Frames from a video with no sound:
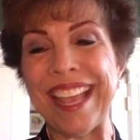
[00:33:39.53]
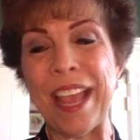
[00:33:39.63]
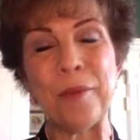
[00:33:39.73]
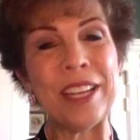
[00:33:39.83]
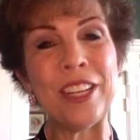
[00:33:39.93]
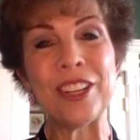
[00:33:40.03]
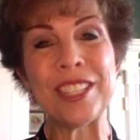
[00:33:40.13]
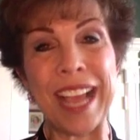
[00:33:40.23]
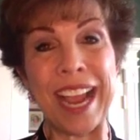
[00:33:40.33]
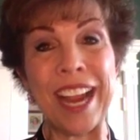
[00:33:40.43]
And when you're
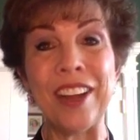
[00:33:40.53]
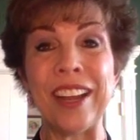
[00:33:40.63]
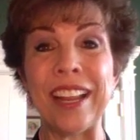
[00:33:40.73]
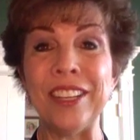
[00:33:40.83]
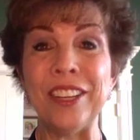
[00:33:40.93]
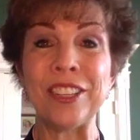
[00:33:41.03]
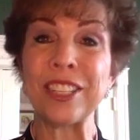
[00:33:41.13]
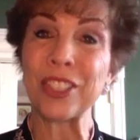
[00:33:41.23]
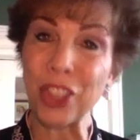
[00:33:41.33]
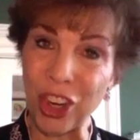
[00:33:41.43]
tired and you're
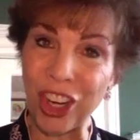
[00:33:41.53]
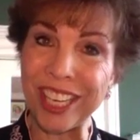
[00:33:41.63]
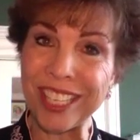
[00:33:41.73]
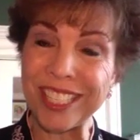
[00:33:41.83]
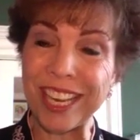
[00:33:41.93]
discouraged,